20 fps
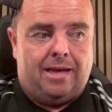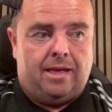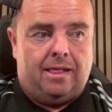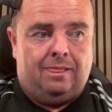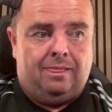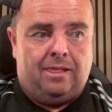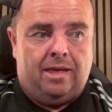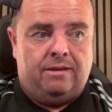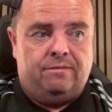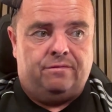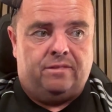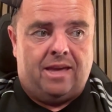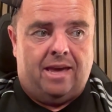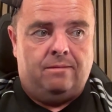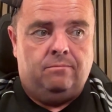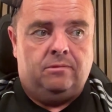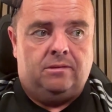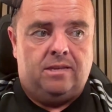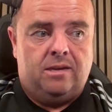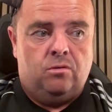
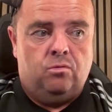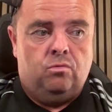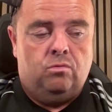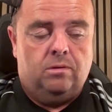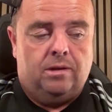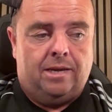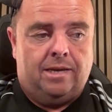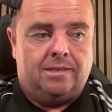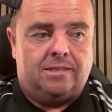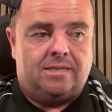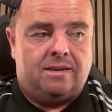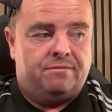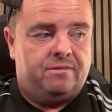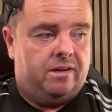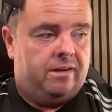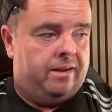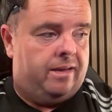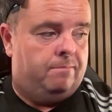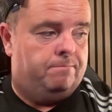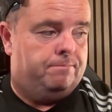lifetime deal at
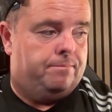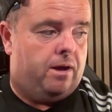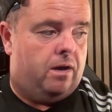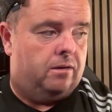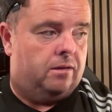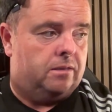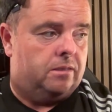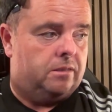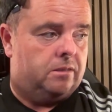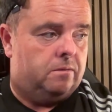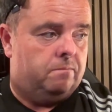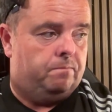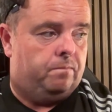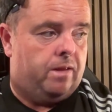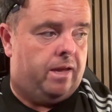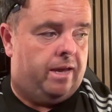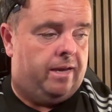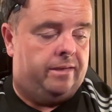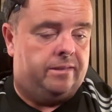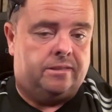$79
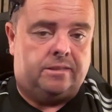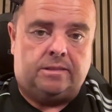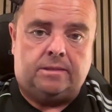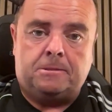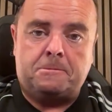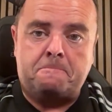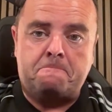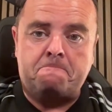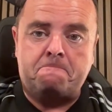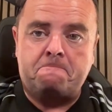is